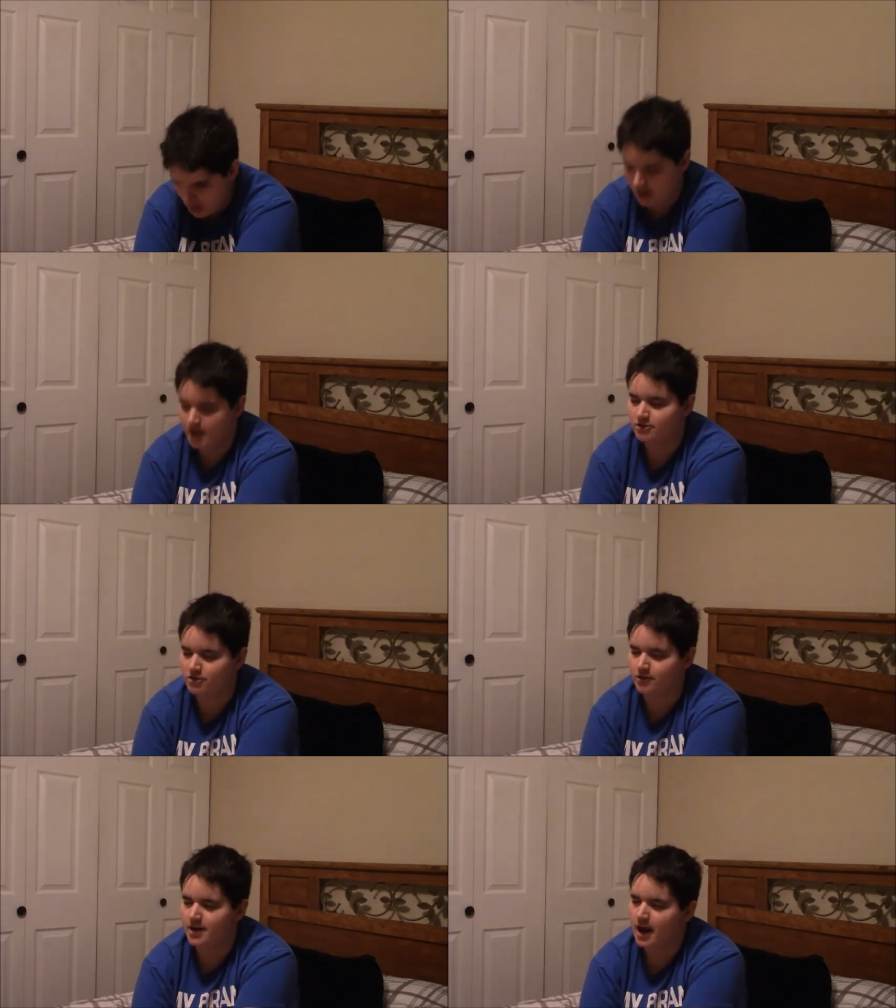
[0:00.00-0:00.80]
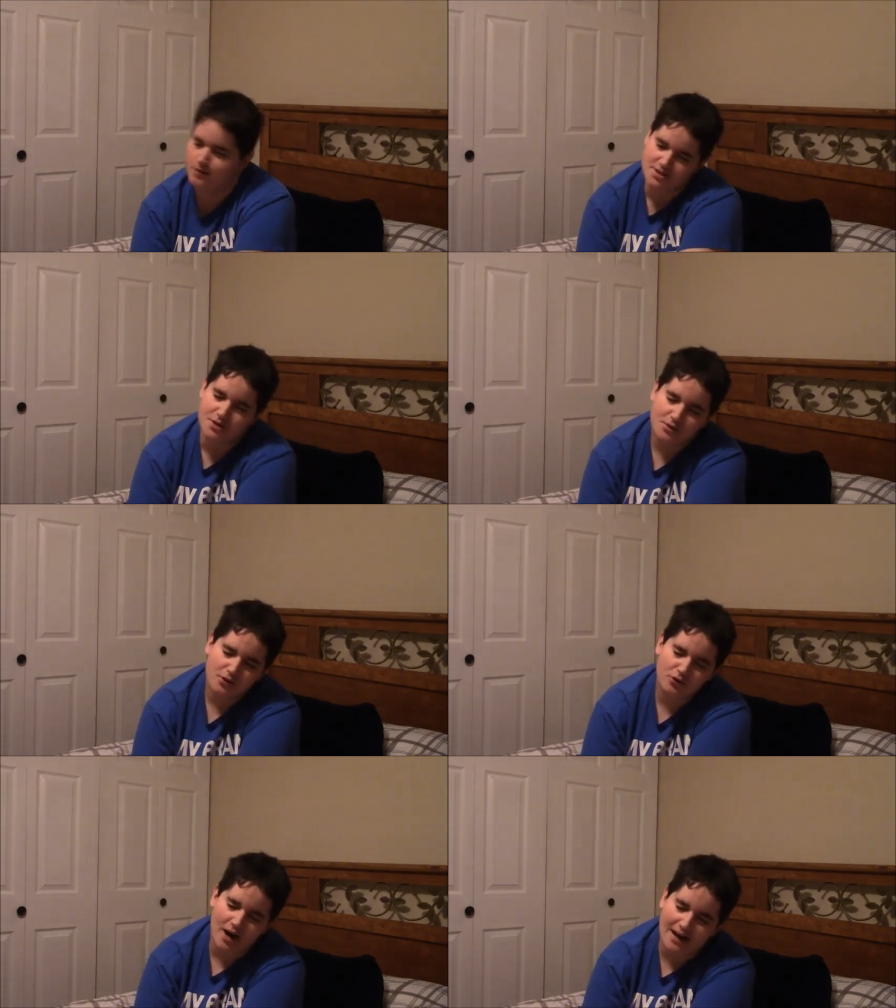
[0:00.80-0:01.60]
age three. I was a cute
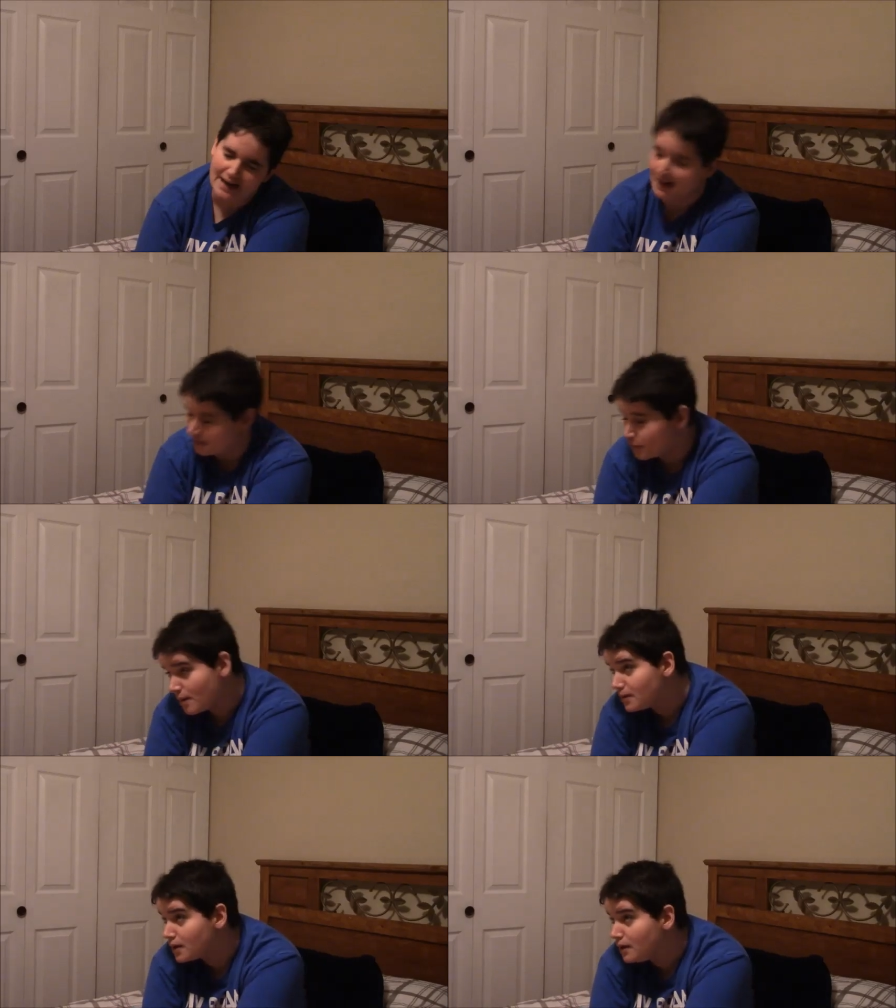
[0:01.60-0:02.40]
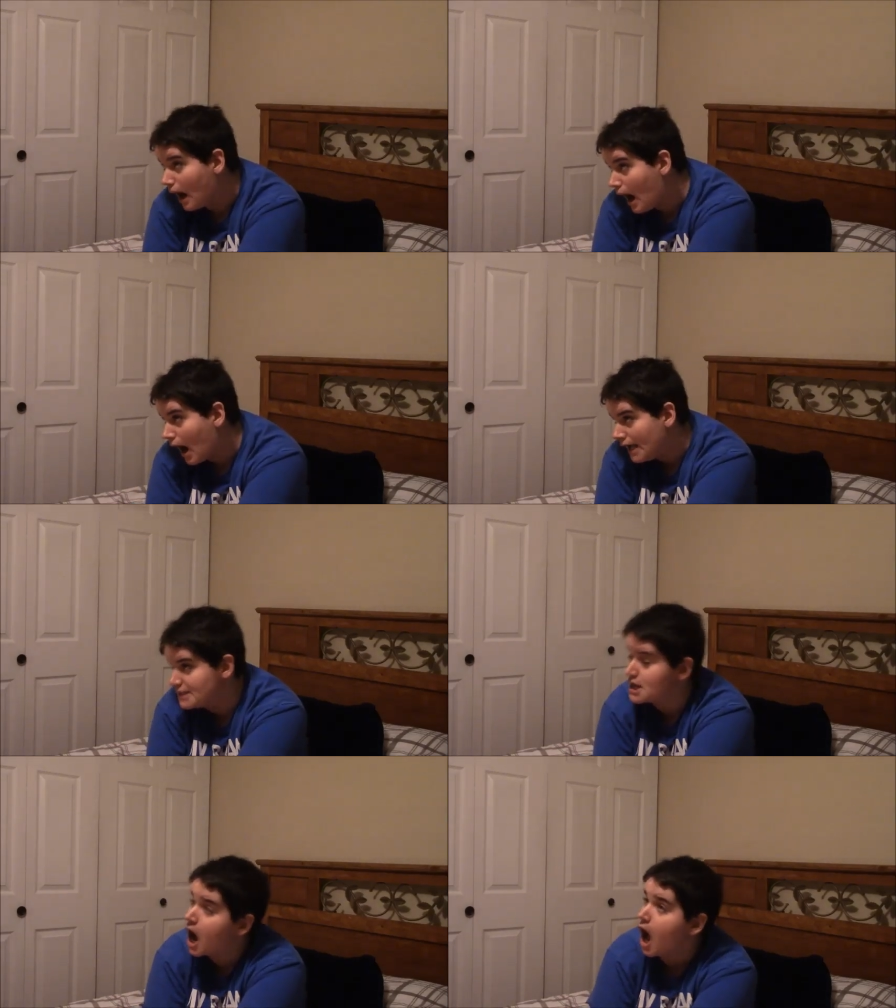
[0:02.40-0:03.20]
little dragon, had adorable little
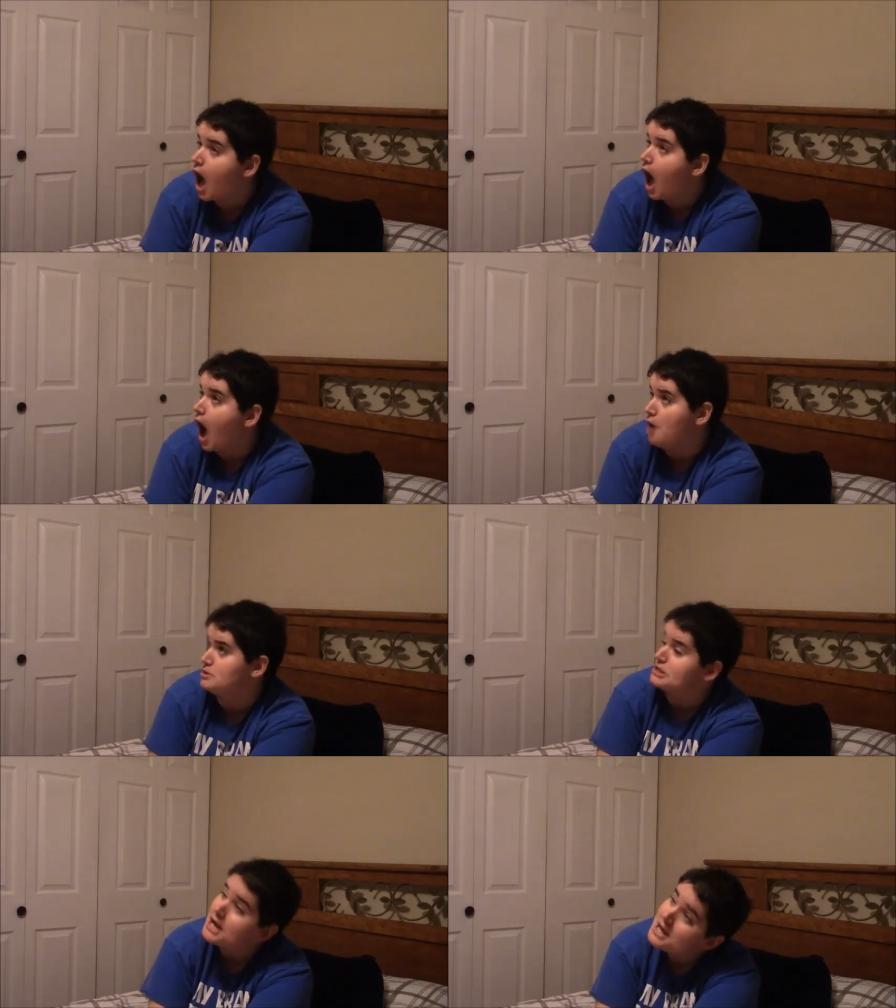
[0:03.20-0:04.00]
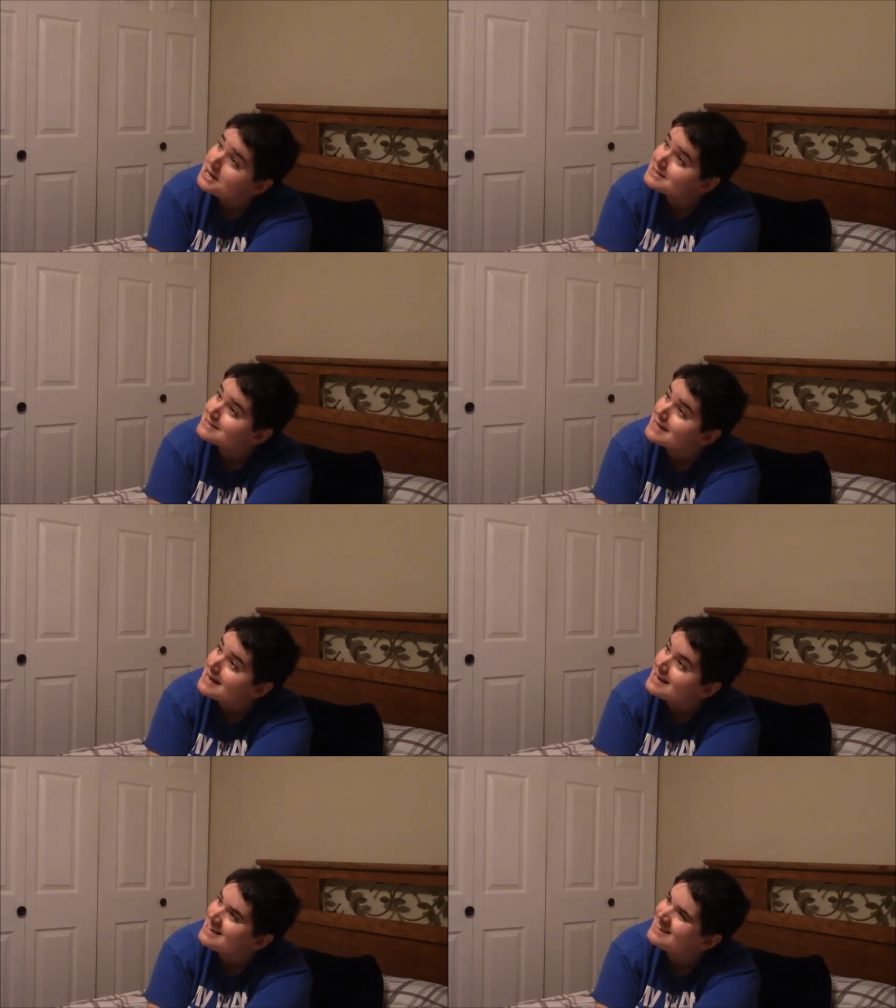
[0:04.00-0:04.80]
eyes. I was
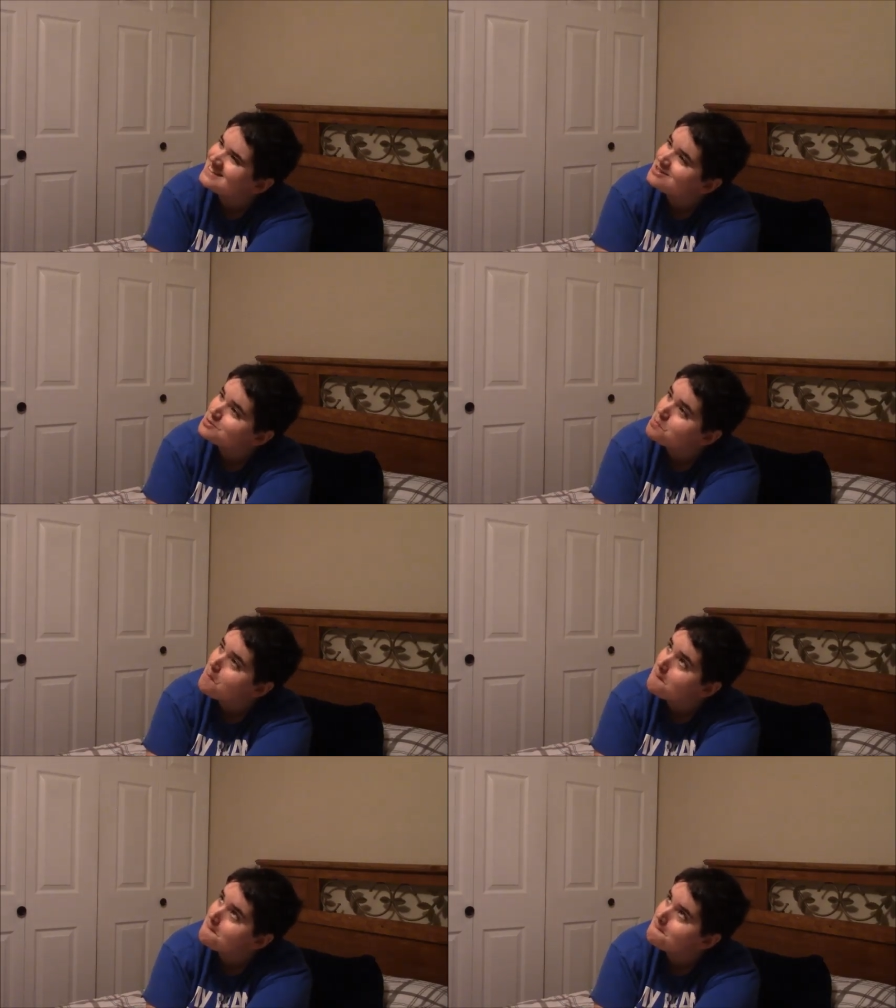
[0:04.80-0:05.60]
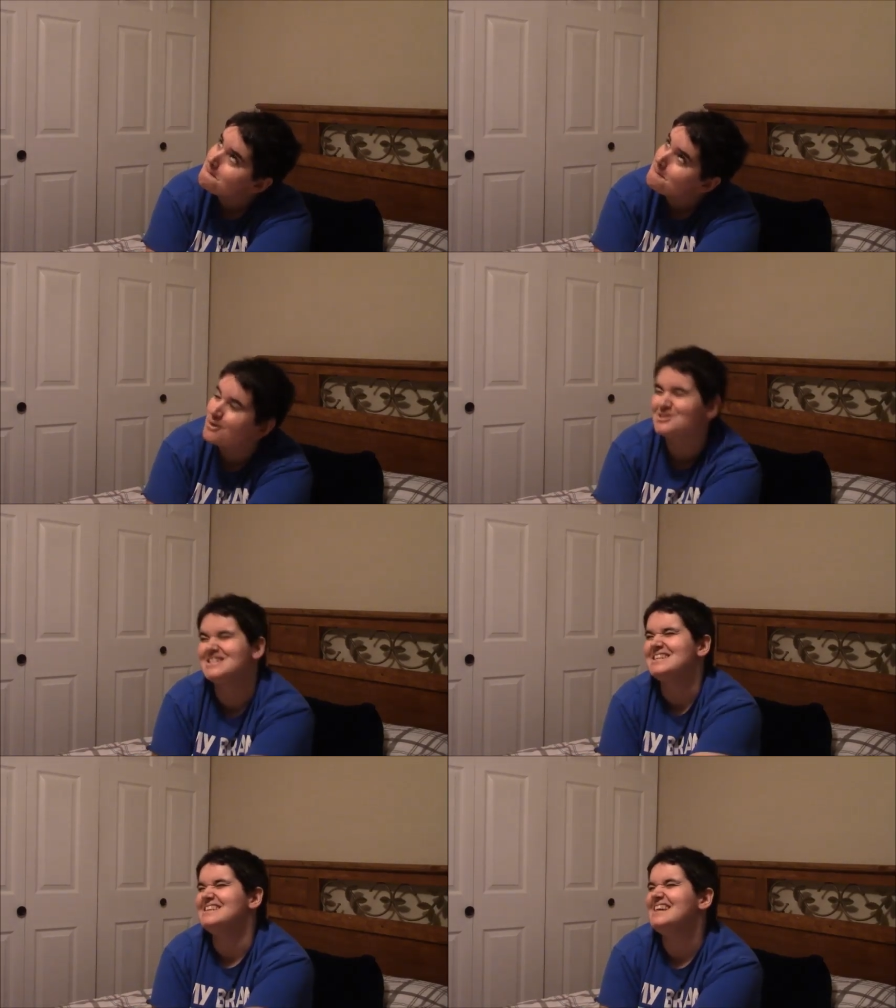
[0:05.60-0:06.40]
innocent most
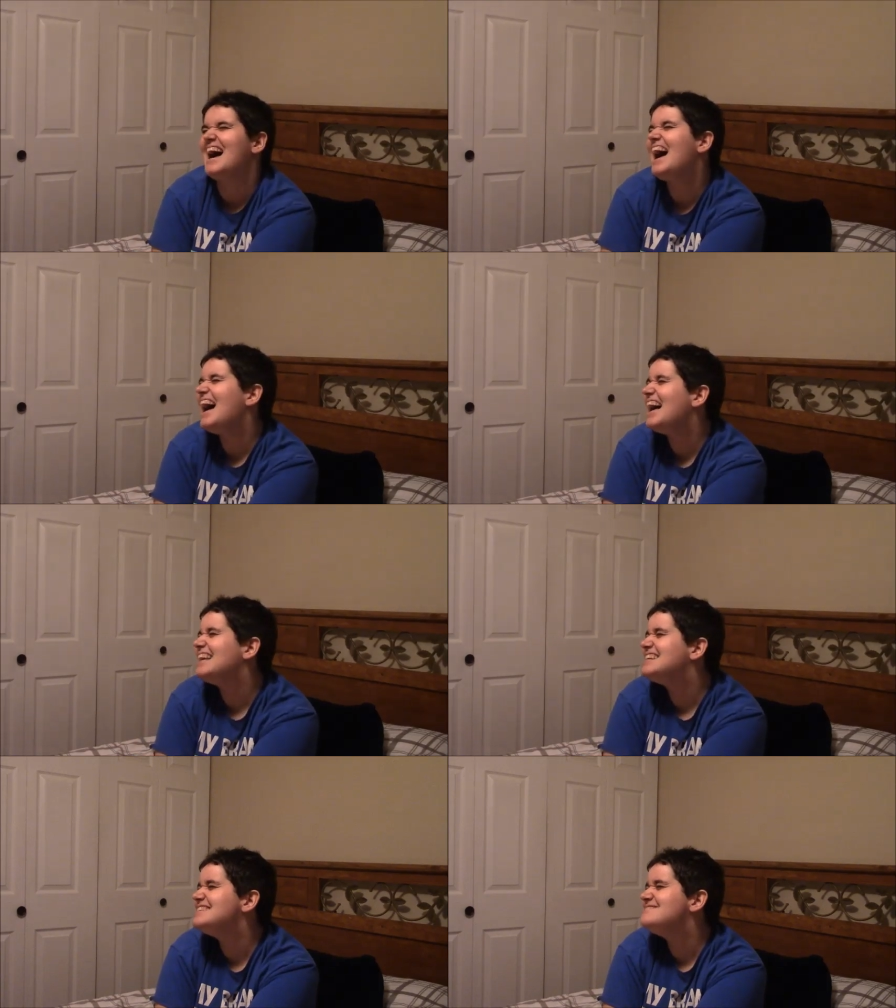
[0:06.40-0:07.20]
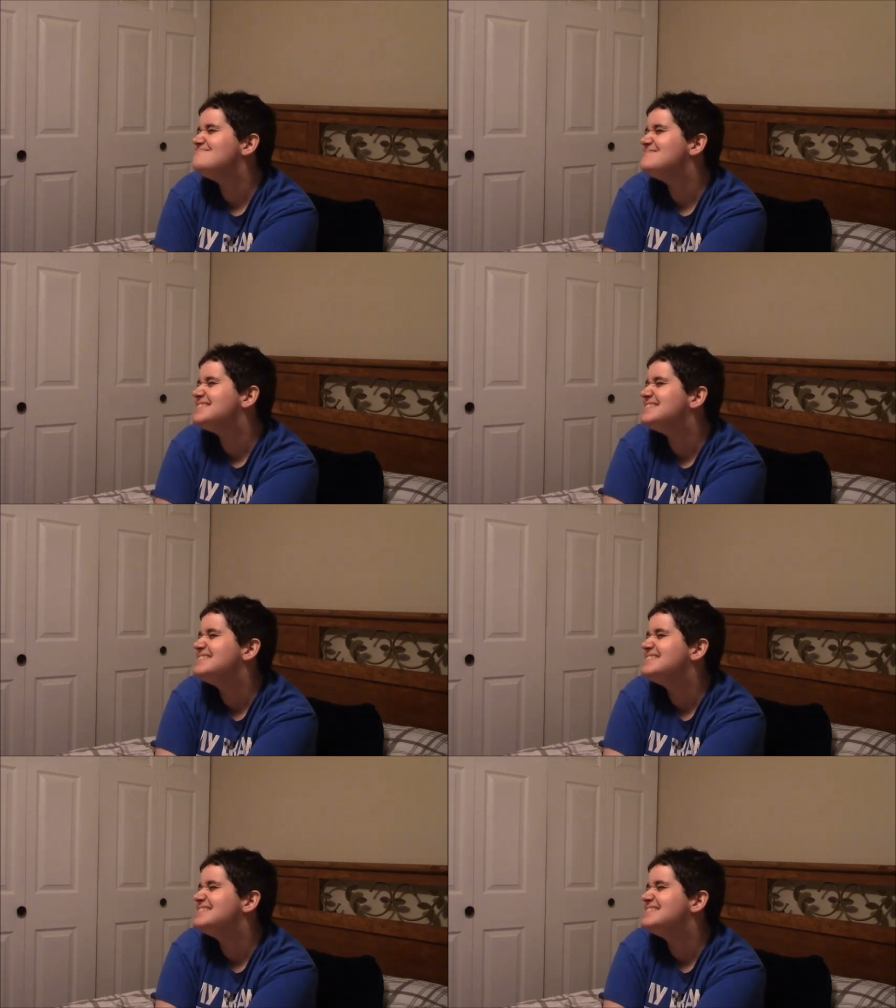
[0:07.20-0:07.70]
of the time. I